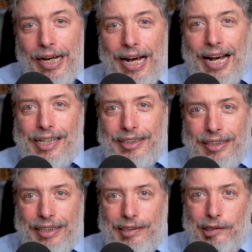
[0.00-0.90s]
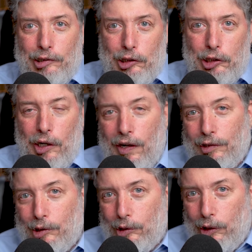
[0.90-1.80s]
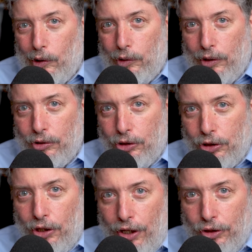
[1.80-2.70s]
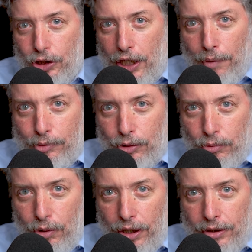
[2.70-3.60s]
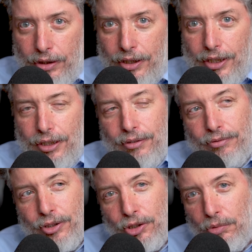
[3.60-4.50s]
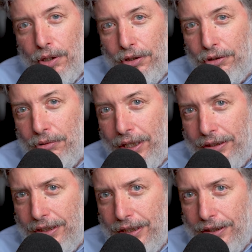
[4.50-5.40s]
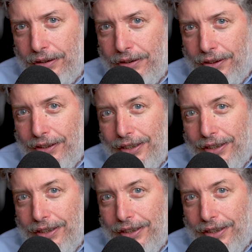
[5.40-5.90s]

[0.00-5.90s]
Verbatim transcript: as in John's logos, John chapter 1, verse 1 through 18,